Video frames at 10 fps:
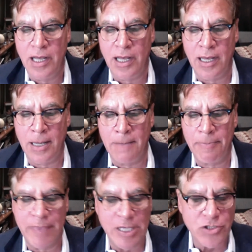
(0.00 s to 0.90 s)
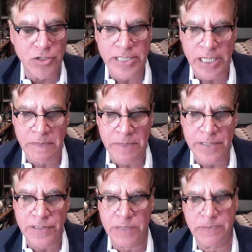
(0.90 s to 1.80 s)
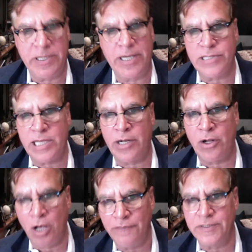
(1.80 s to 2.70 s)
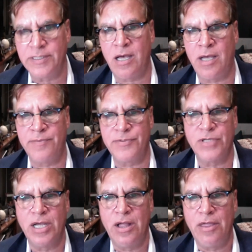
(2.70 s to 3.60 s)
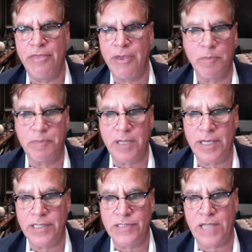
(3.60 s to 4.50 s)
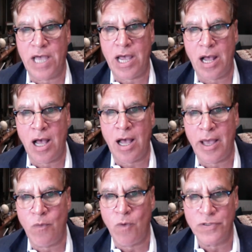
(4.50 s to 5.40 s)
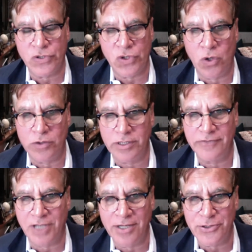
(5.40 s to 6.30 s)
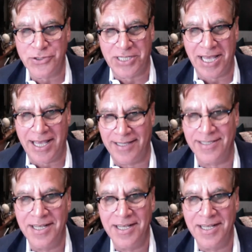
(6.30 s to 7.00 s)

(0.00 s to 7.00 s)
Um, they started taking me to see plays, and oftentimes they were plays that I wasn't old enough to understand,